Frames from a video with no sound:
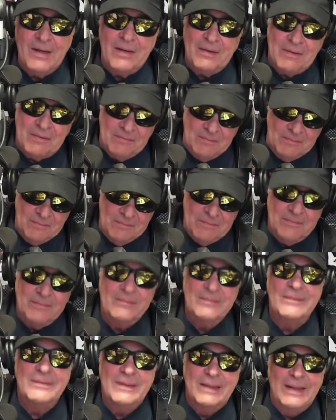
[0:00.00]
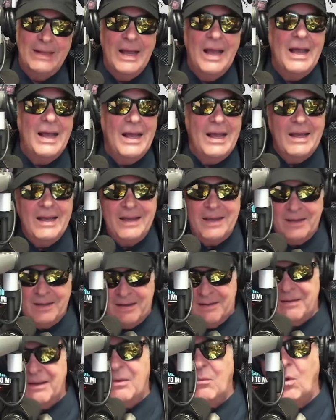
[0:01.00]
all the other brands out there.
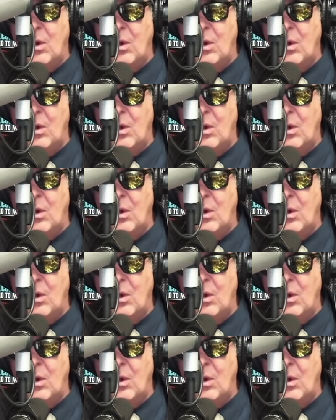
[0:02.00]
Gasoline.